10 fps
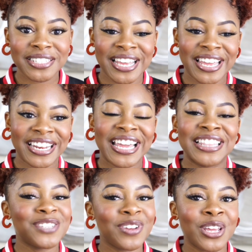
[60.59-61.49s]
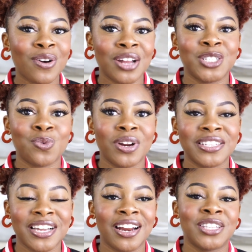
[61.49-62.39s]
said, in this video I just wanted
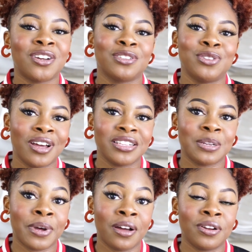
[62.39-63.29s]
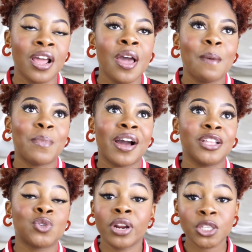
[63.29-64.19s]
to kind of talk to you guys about my
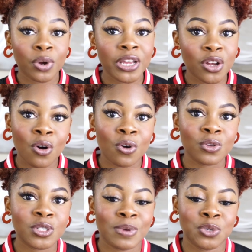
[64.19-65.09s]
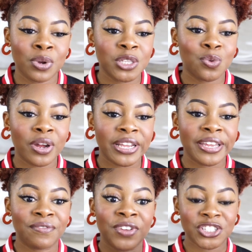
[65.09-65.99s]
2020 goals, my 2020
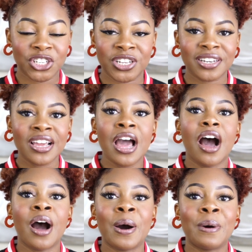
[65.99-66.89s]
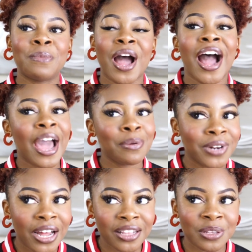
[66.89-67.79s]
vision. I'm
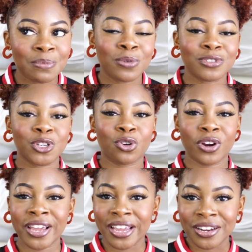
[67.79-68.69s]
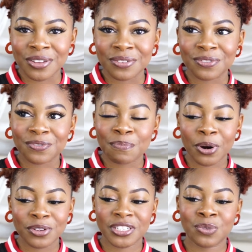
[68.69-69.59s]
not the most creative
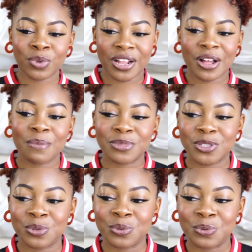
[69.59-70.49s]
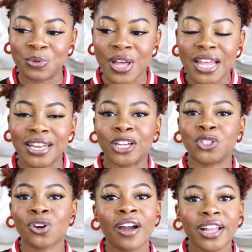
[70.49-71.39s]
person when it comes to like
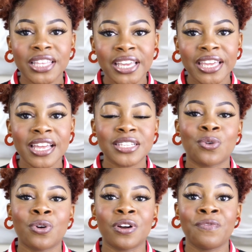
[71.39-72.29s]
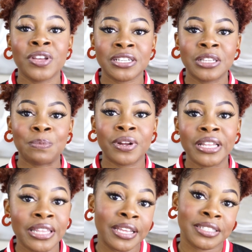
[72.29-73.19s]
drawing things or physically putting
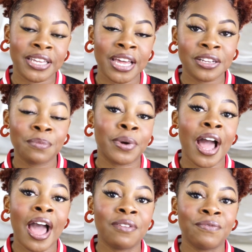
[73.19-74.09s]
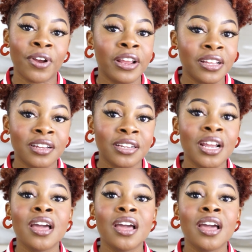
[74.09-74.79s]
things together, but I am very good